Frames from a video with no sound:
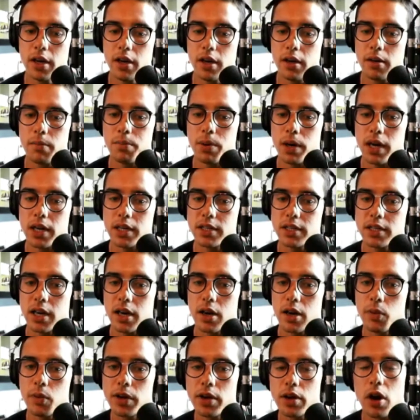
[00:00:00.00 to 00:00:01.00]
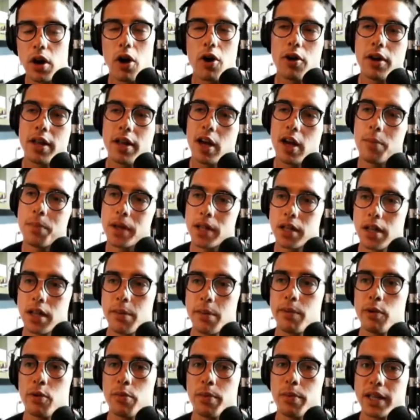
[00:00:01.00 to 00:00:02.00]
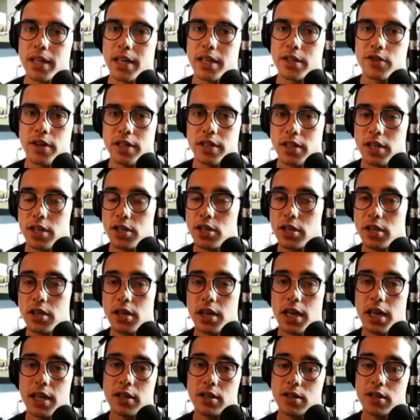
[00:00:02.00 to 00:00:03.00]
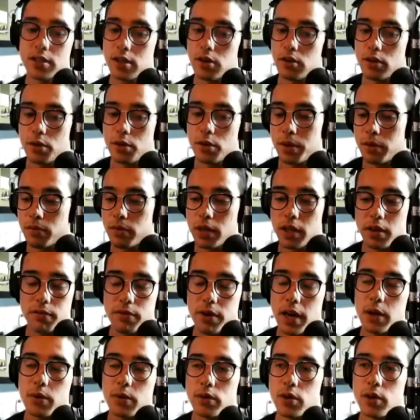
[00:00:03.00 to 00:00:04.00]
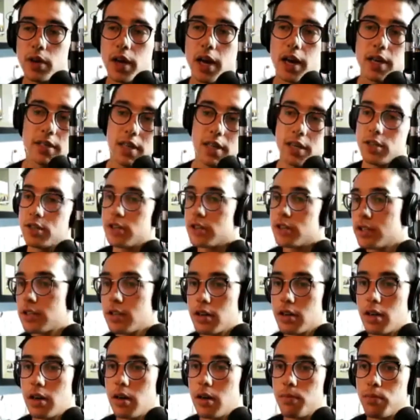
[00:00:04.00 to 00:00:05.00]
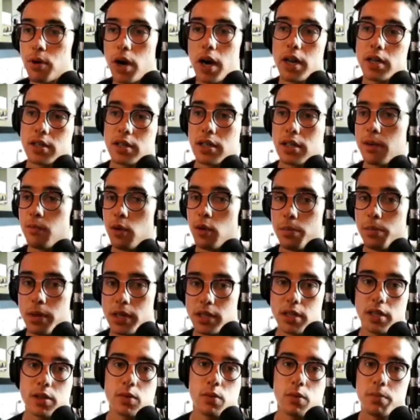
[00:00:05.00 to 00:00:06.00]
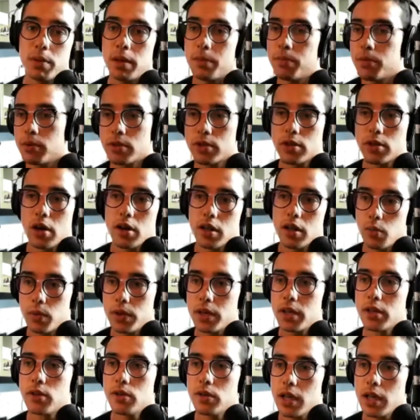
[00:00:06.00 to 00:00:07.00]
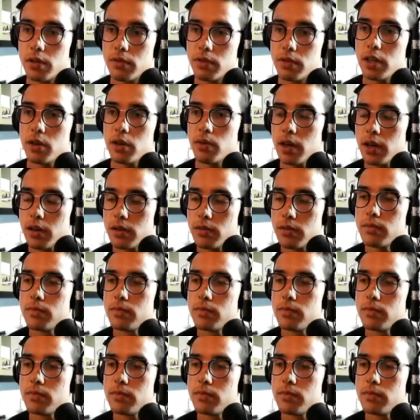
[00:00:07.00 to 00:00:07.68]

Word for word: But uh, we were already helping a lot of people make that transition, and so to be really frank with you guys, it just uh, brought us a lot more business when people saw that we could do that really well.